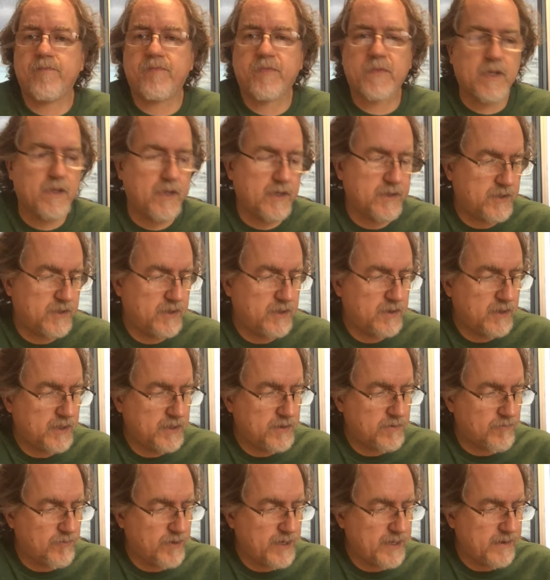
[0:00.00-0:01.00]

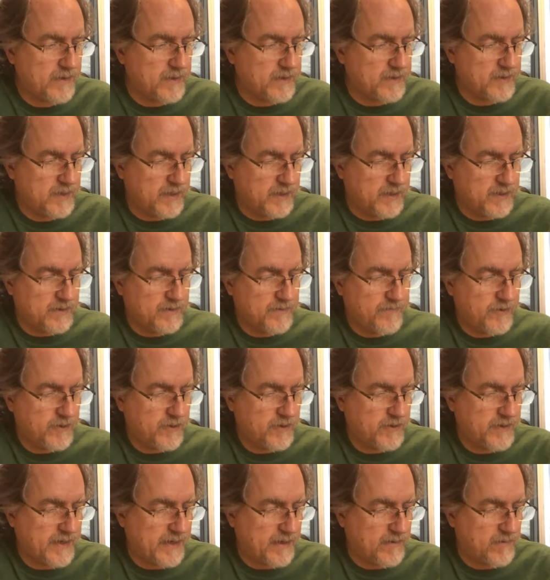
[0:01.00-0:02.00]
let's read this thing and figure
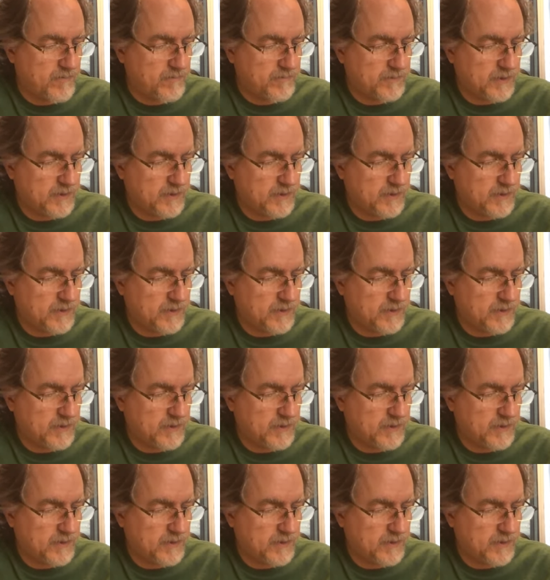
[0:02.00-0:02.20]
it out.